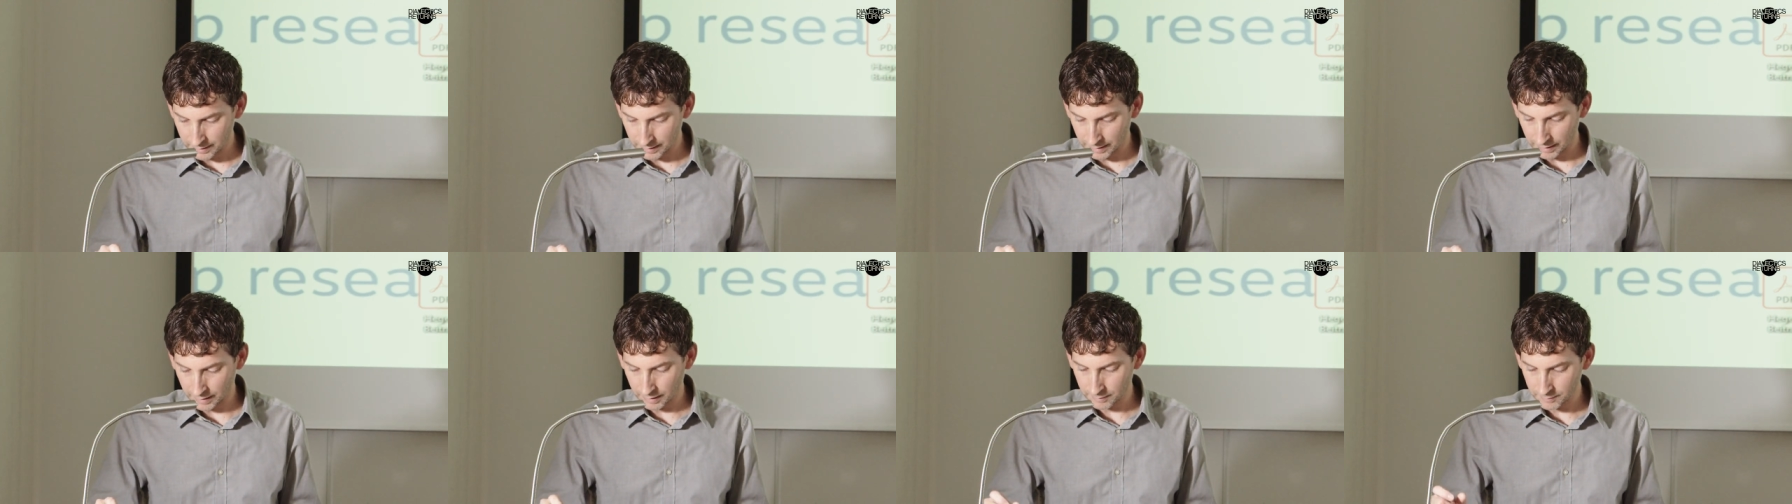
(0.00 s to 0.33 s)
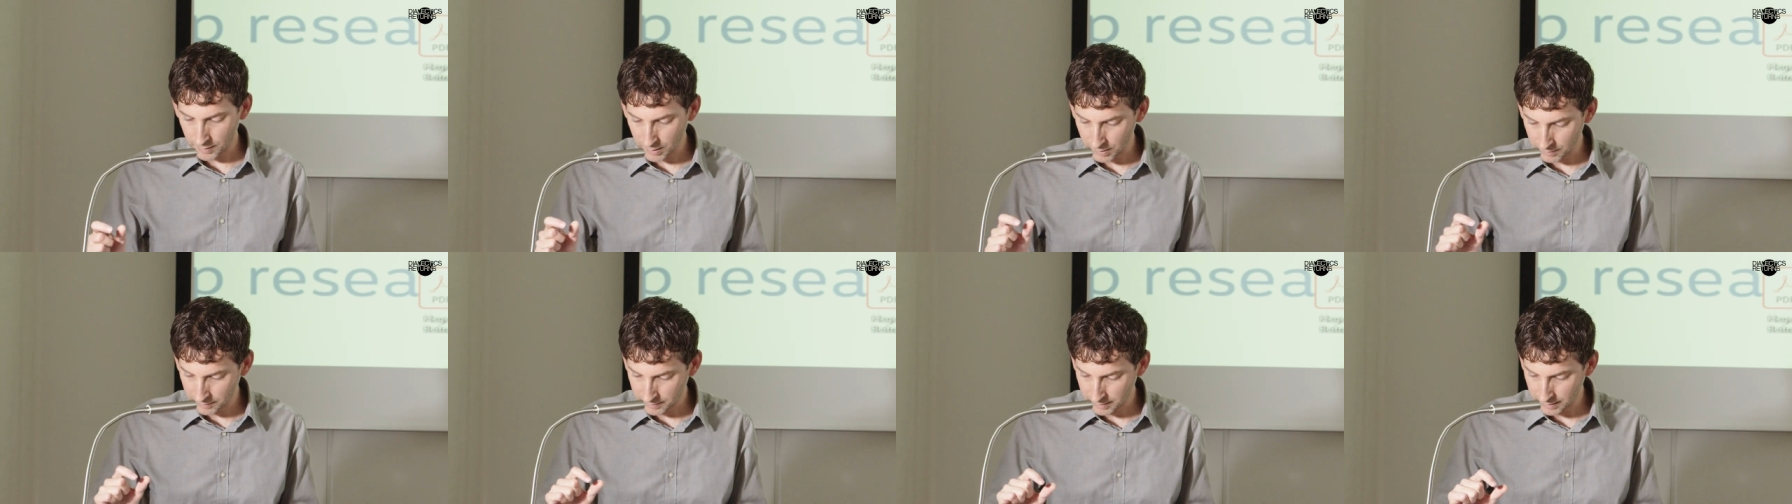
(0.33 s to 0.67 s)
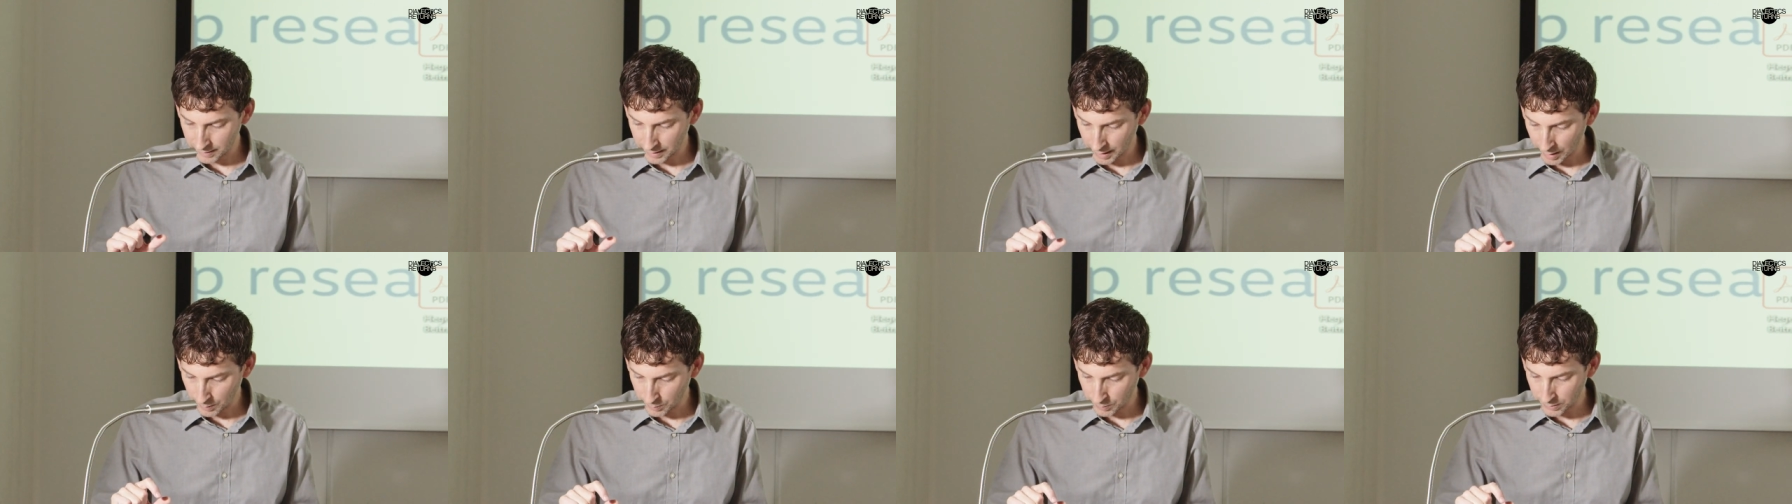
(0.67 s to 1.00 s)
it involves
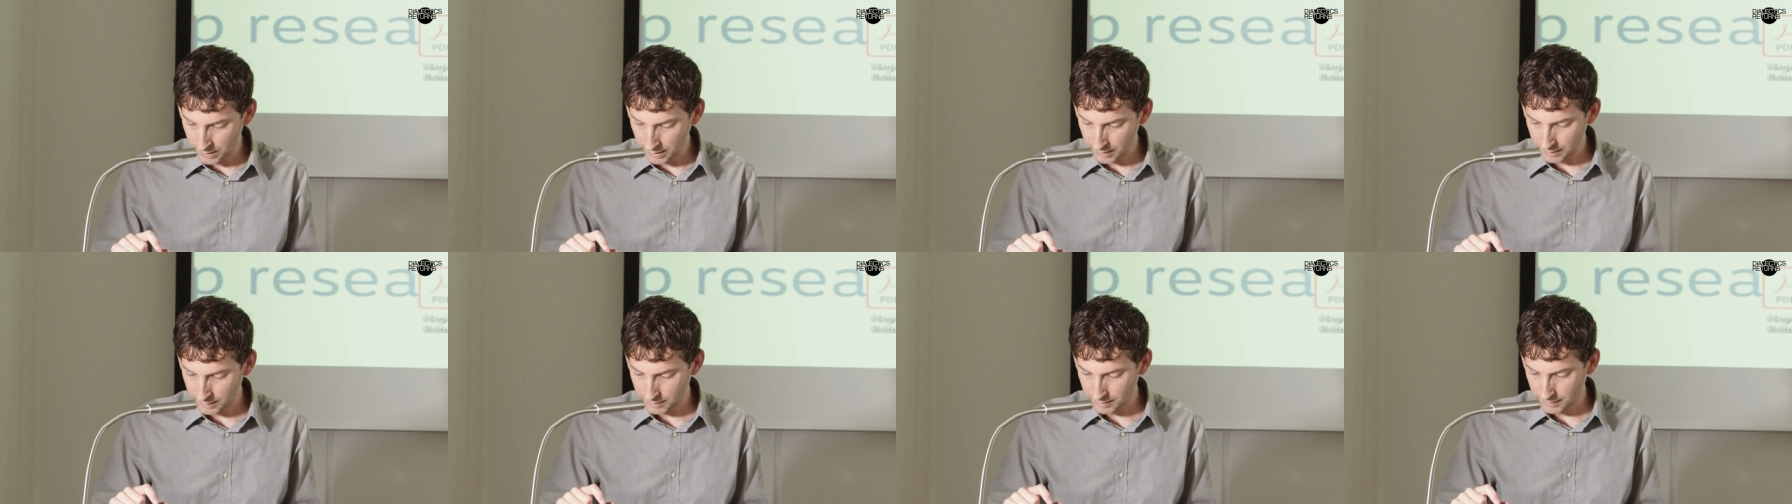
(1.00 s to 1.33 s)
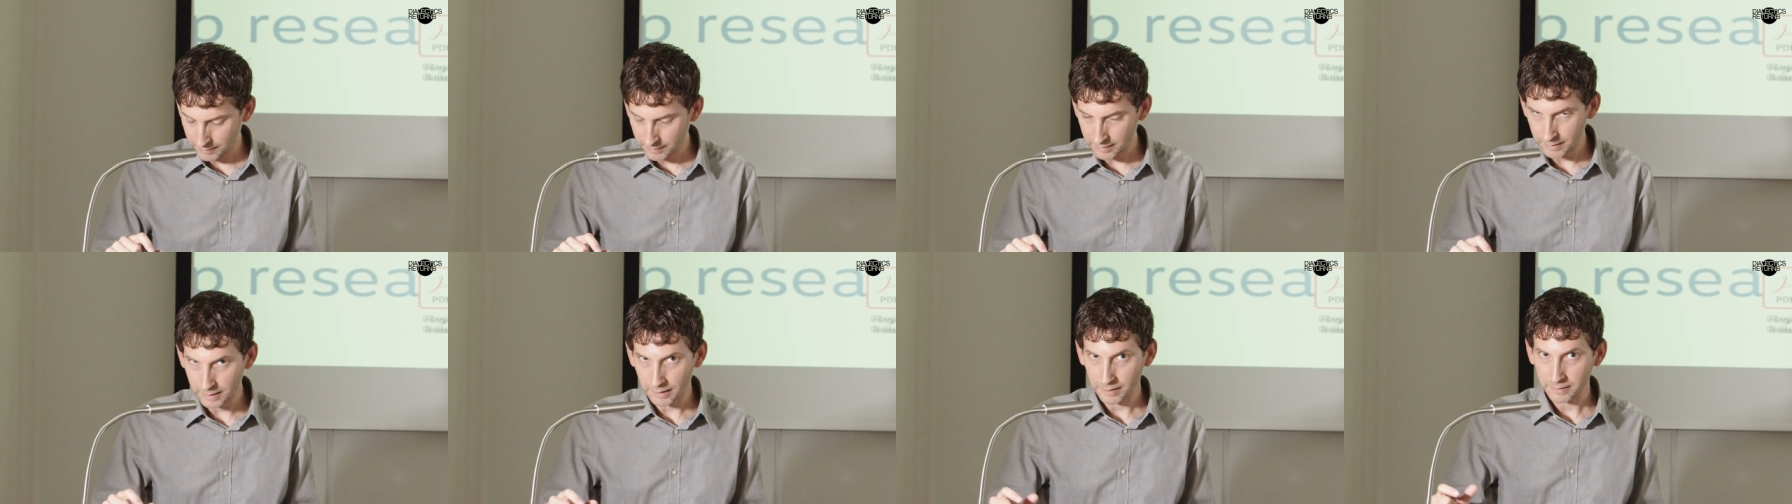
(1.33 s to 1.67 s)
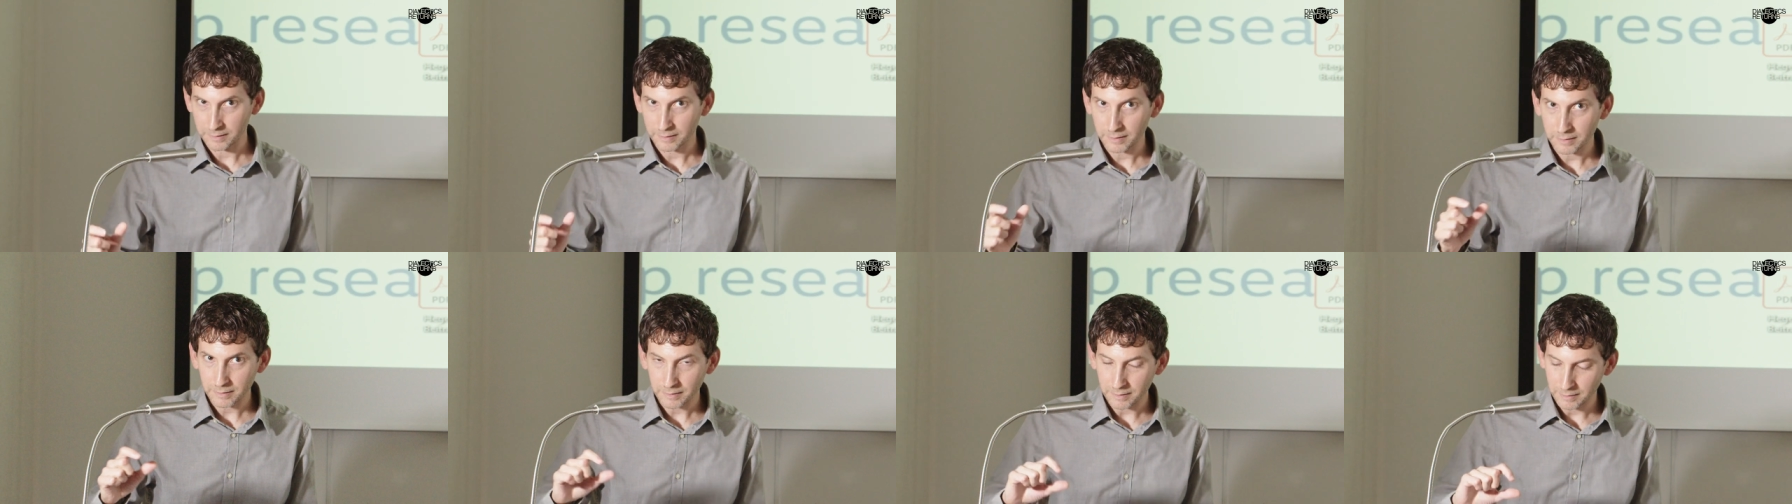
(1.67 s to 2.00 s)
an epic that
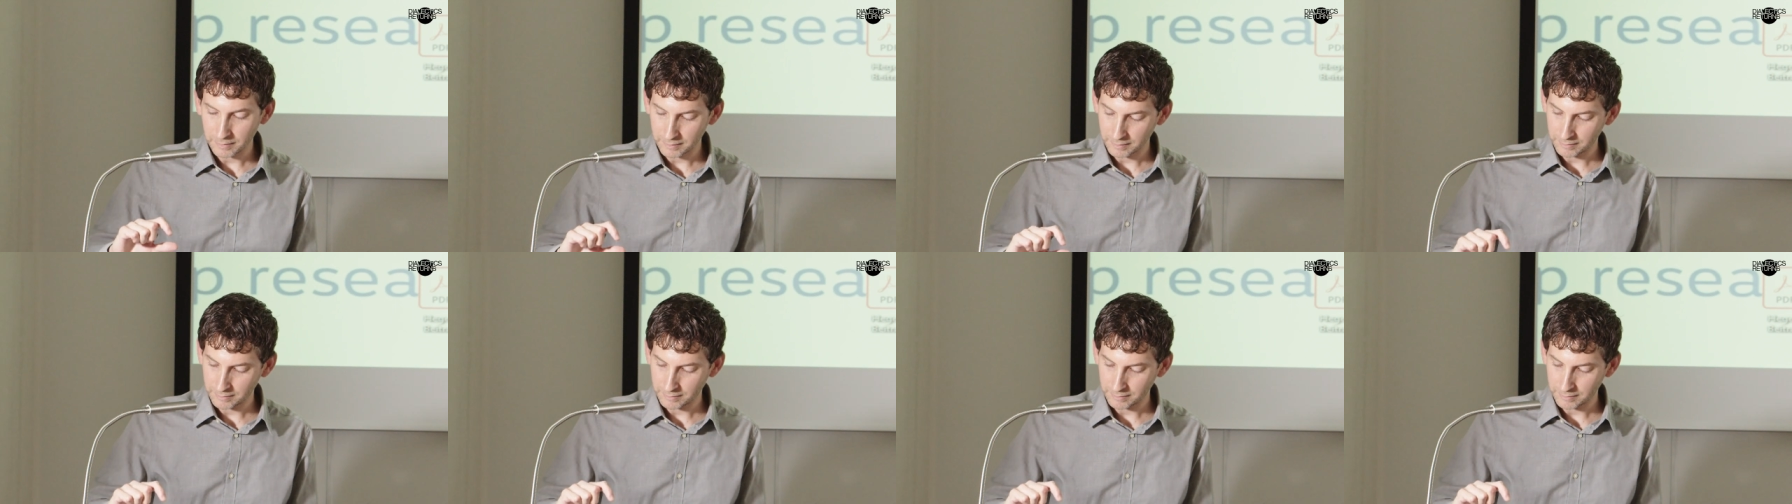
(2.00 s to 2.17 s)
has